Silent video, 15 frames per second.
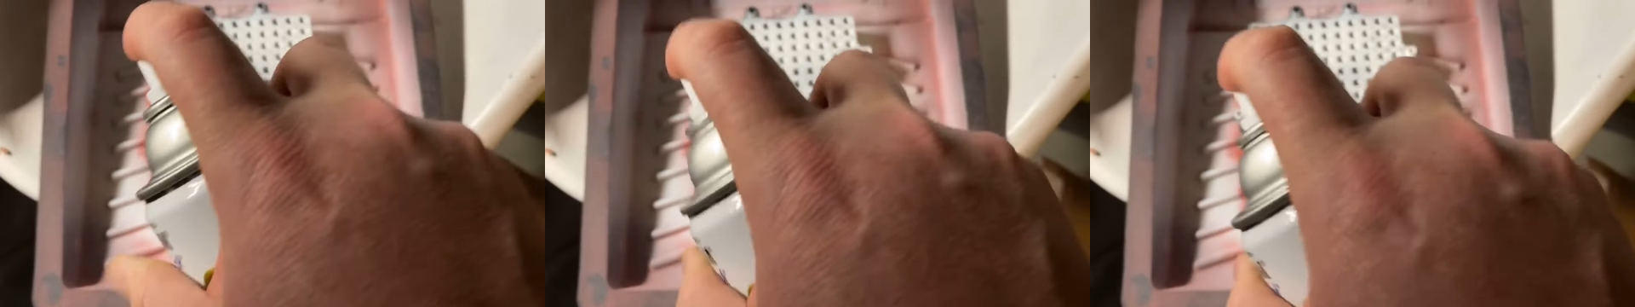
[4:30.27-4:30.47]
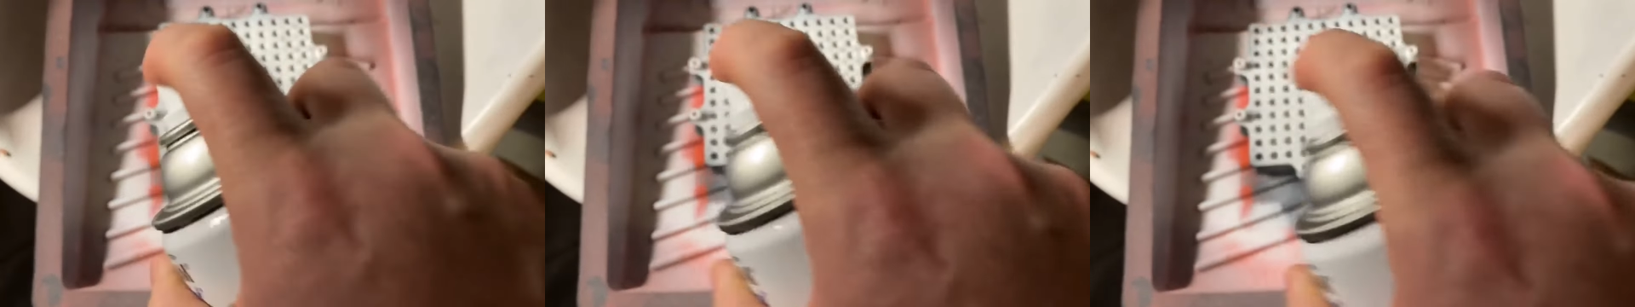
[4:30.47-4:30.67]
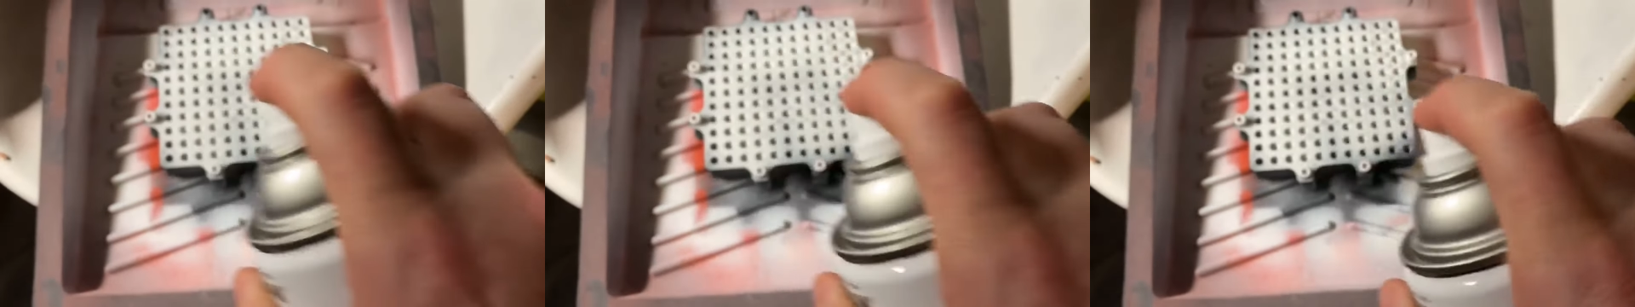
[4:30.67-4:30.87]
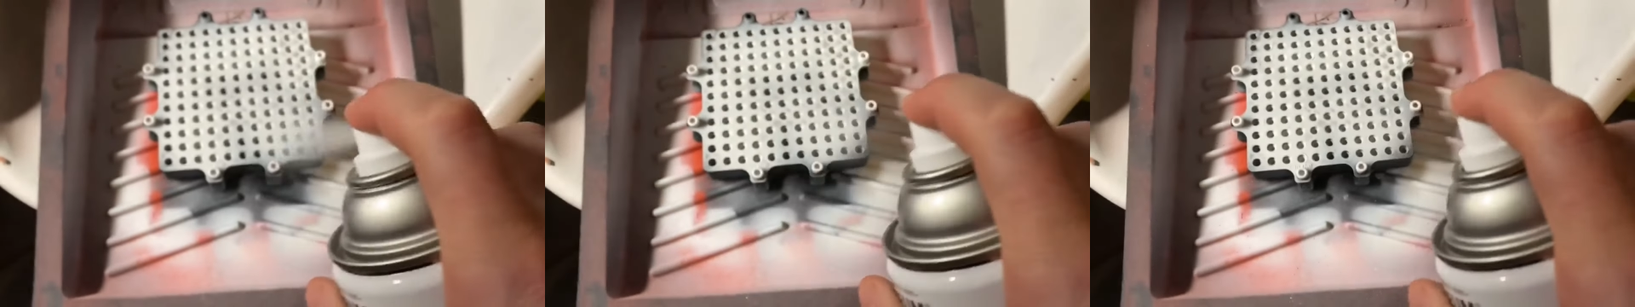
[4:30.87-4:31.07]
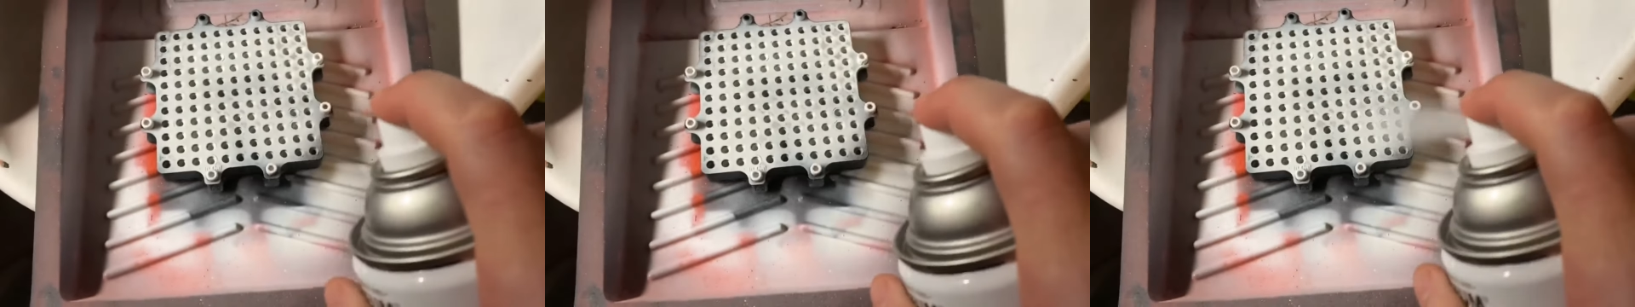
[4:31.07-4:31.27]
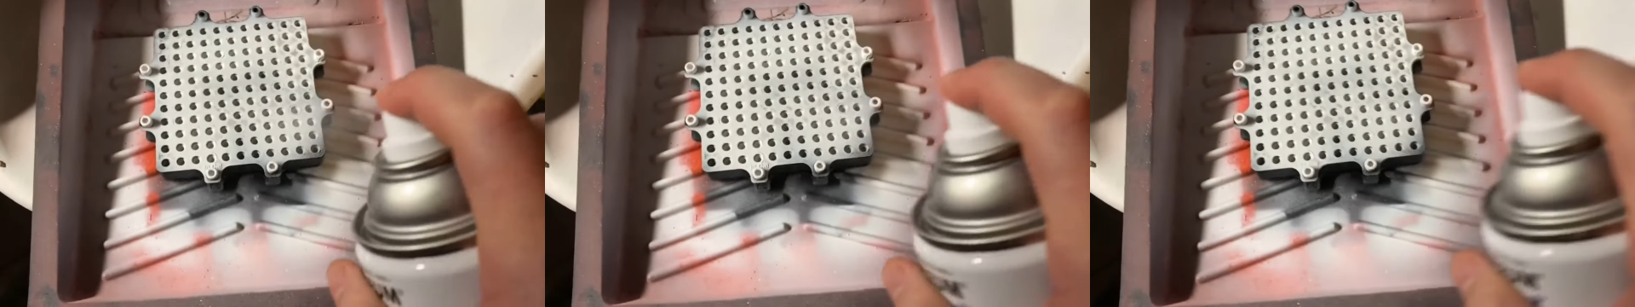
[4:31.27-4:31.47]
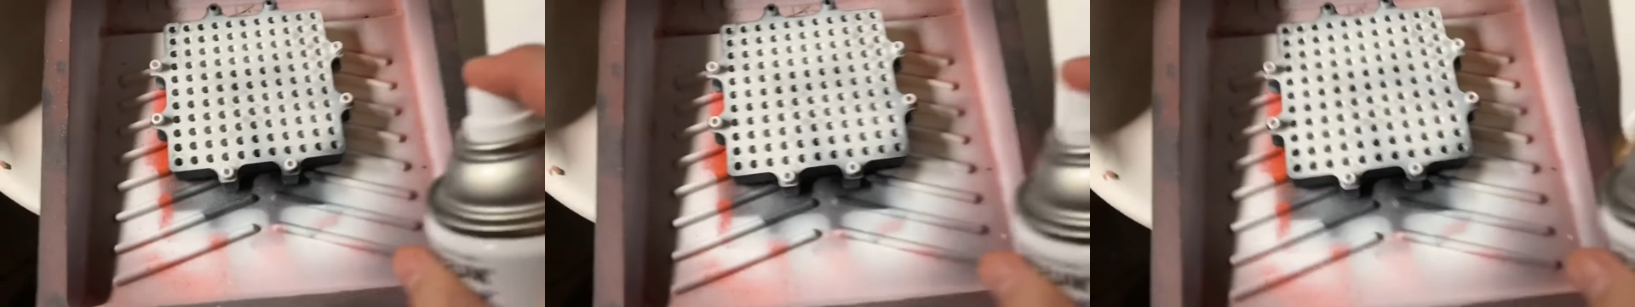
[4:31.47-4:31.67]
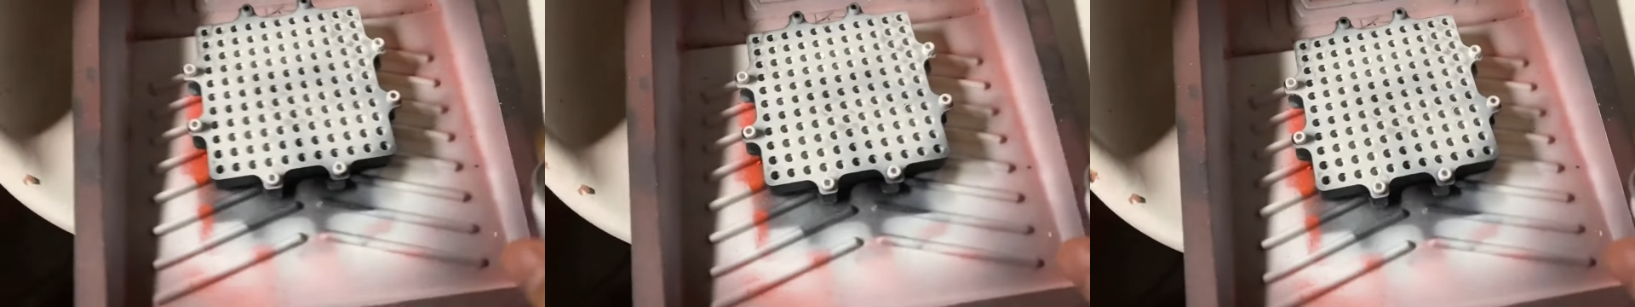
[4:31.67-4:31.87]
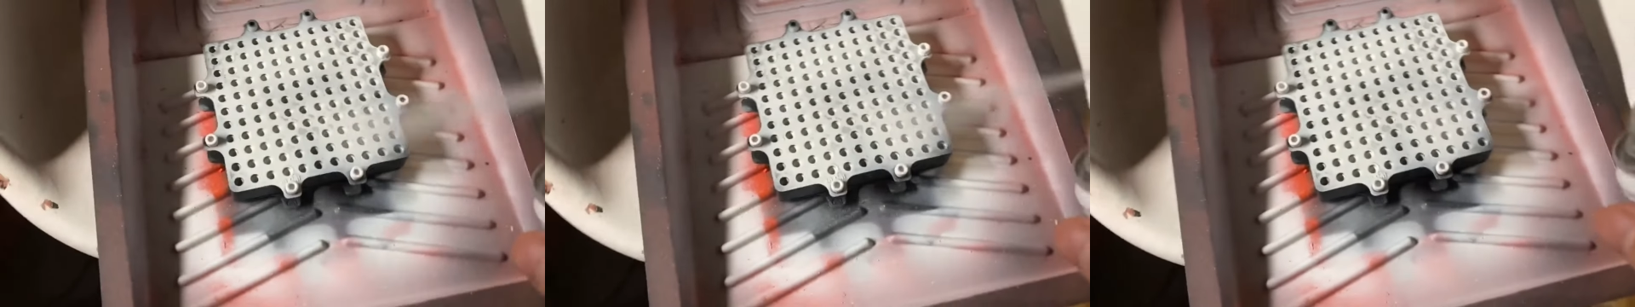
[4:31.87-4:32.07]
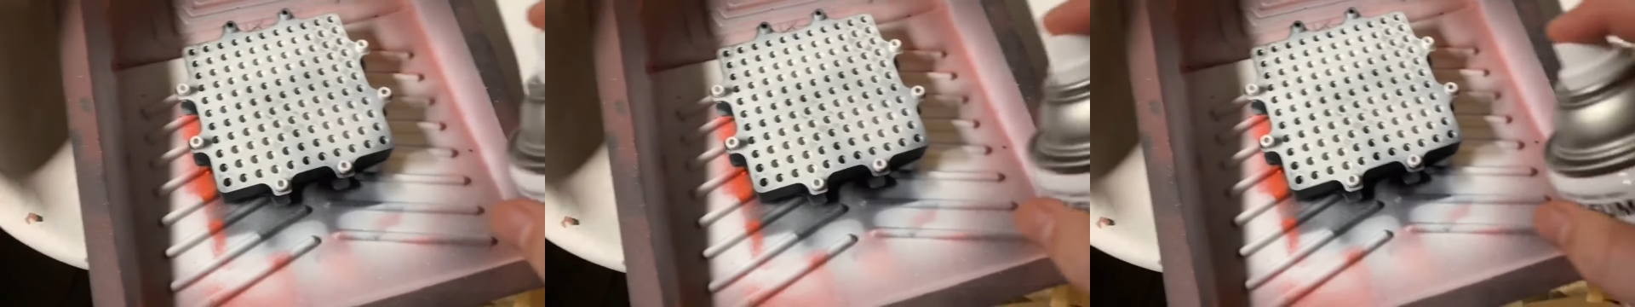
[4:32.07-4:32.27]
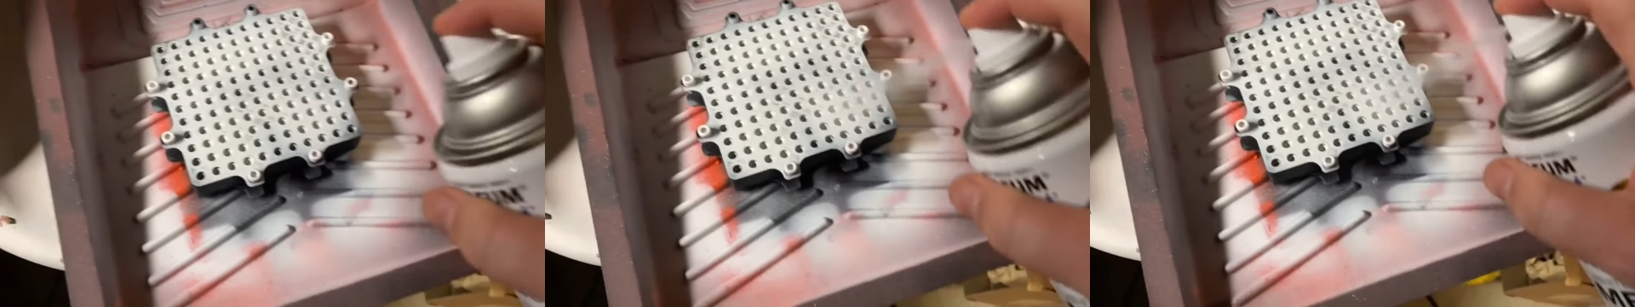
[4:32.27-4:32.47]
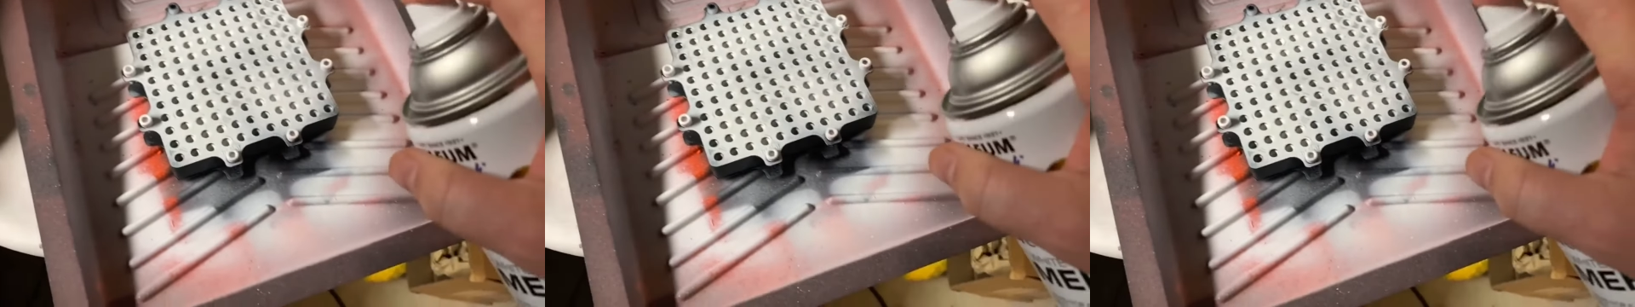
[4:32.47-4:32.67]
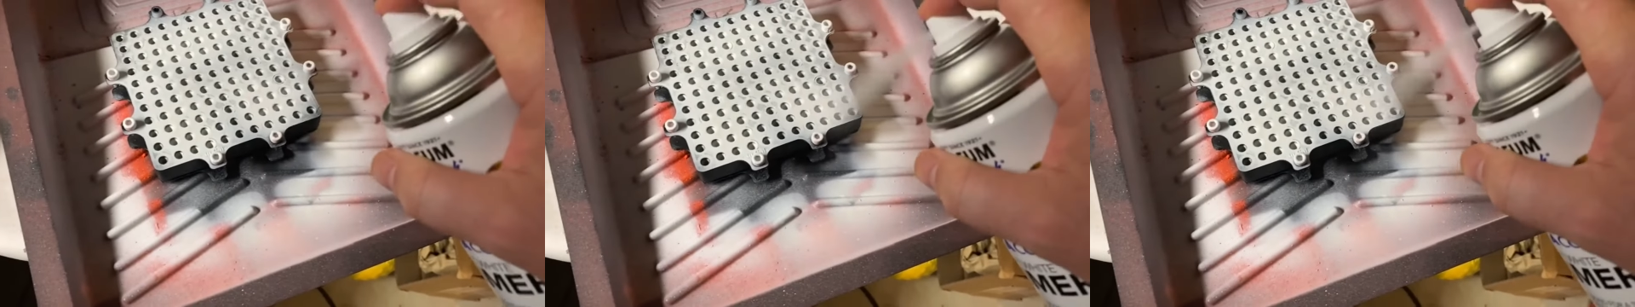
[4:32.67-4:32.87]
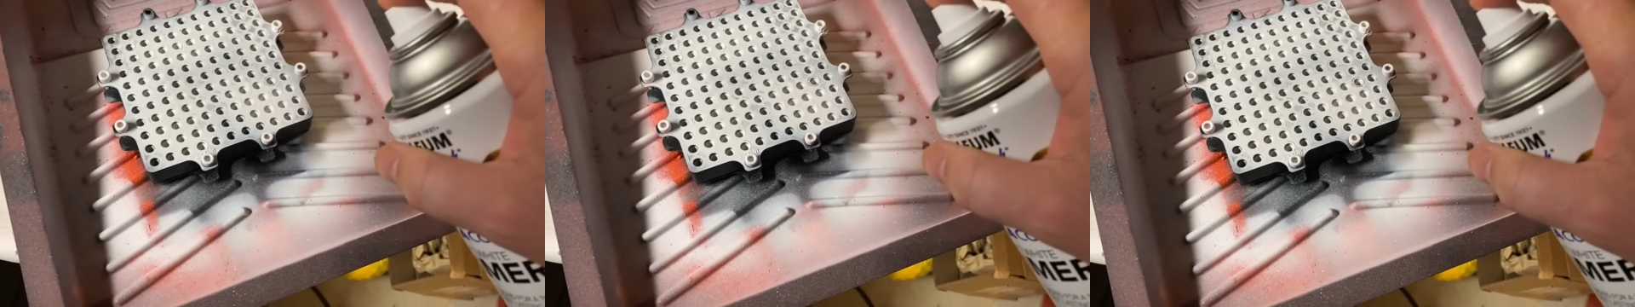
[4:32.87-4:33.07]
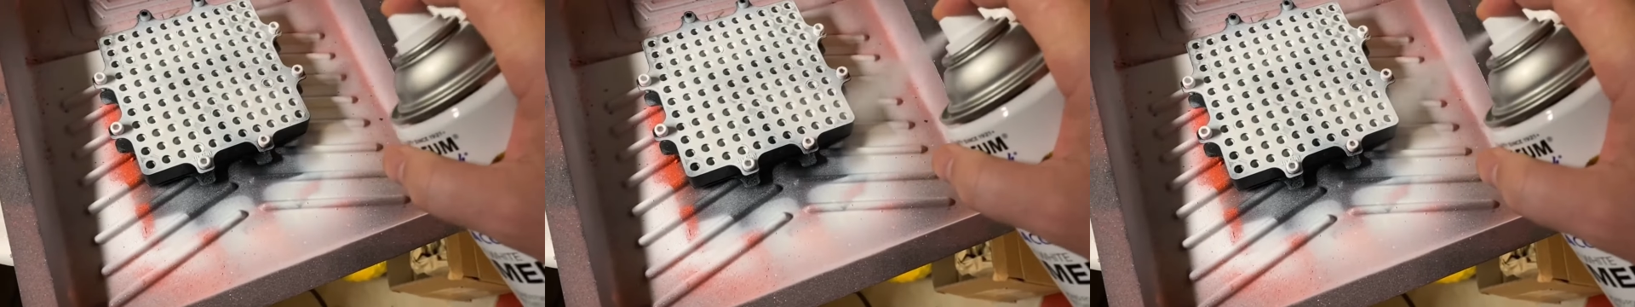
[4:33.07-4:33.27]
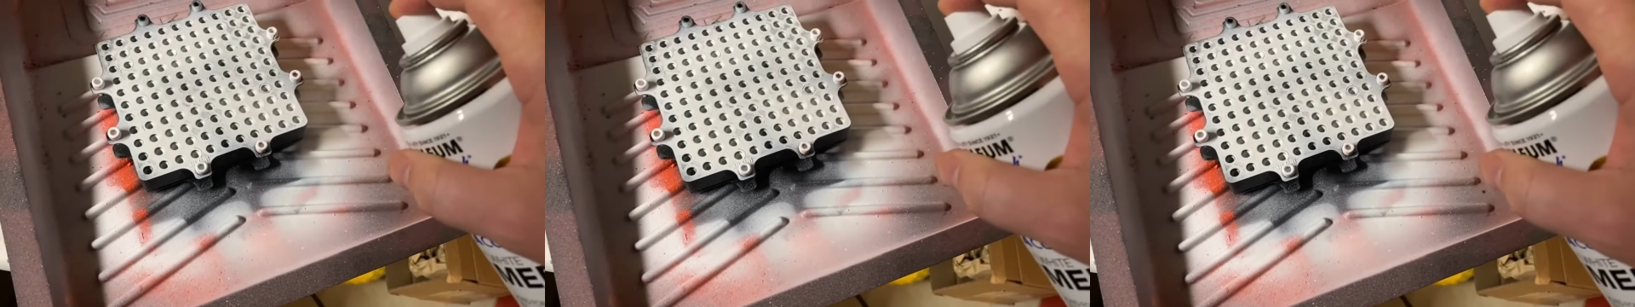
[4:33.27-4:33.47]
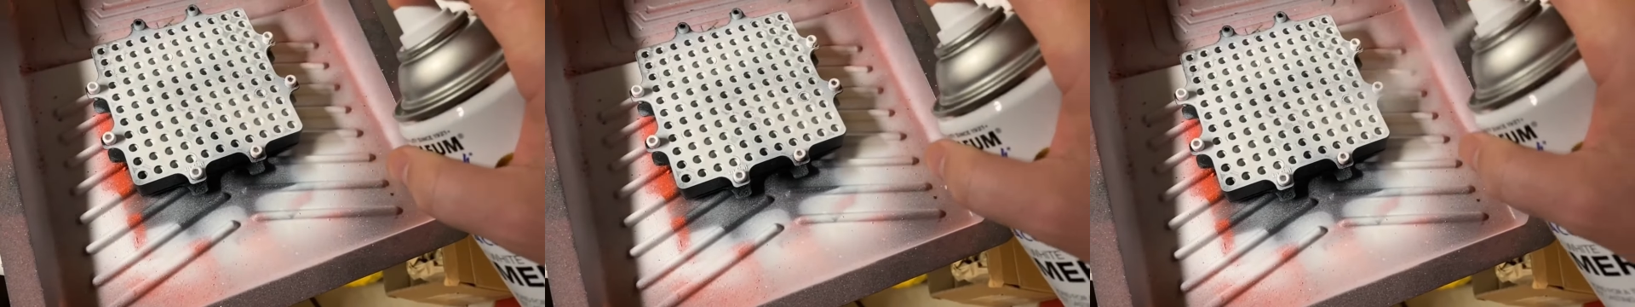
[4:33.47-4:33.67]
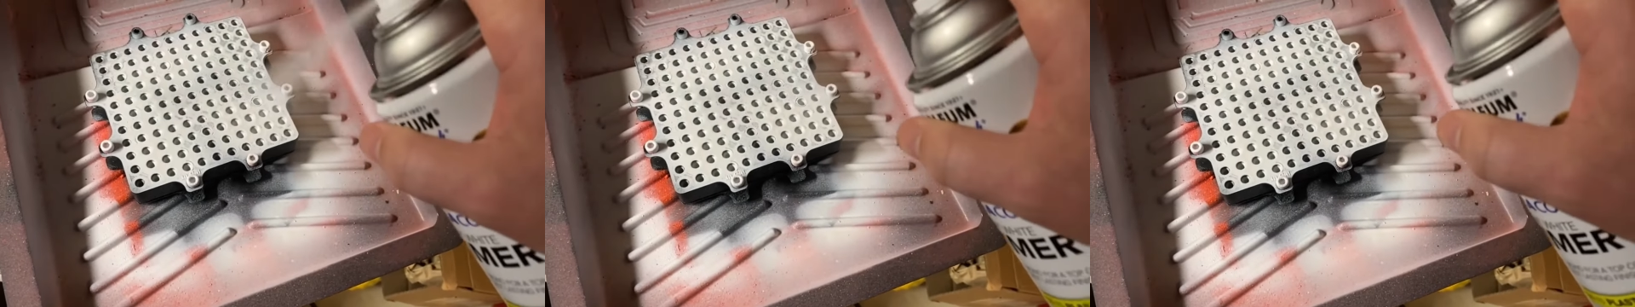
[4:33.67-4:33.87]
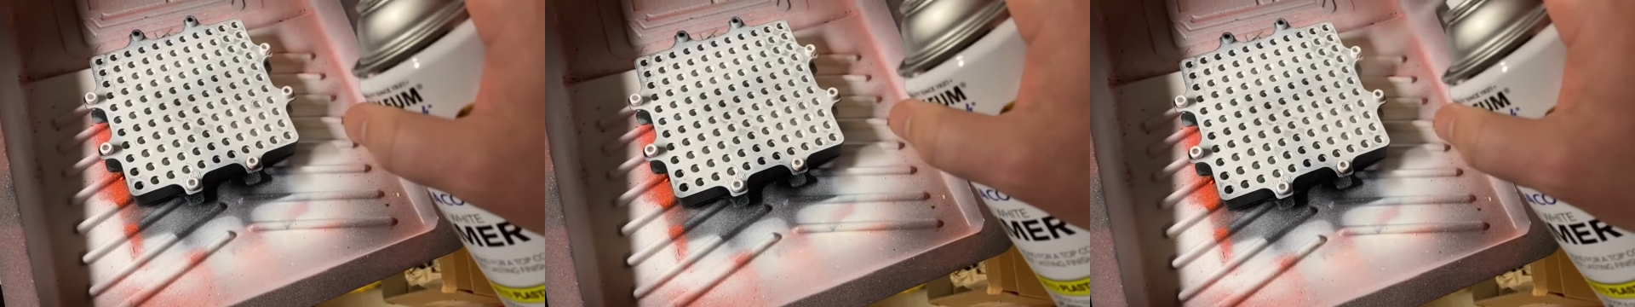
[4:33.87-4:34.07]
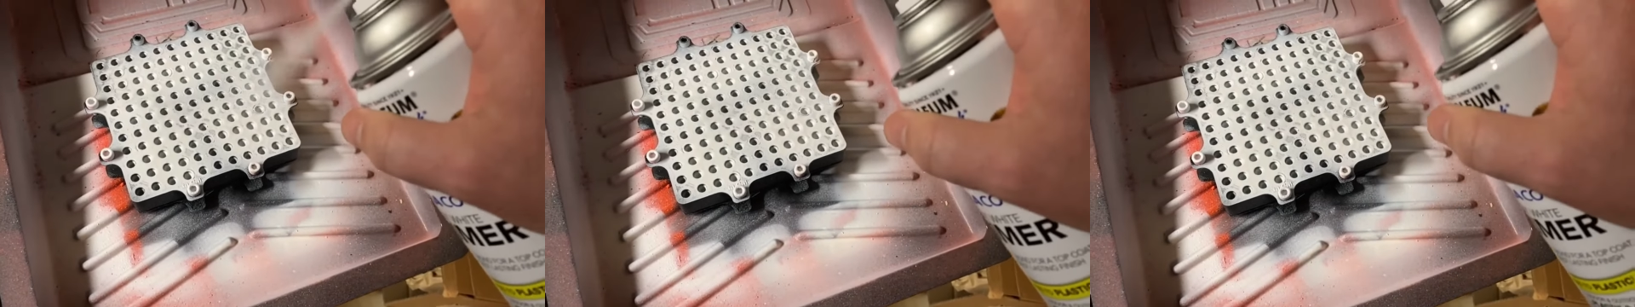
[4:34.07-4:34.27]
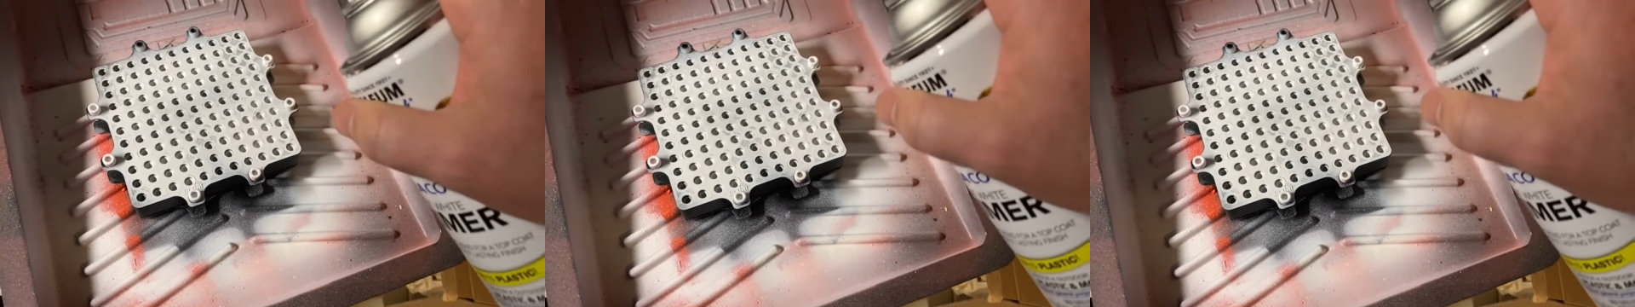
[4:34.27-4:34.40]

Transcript: (no speaker visible)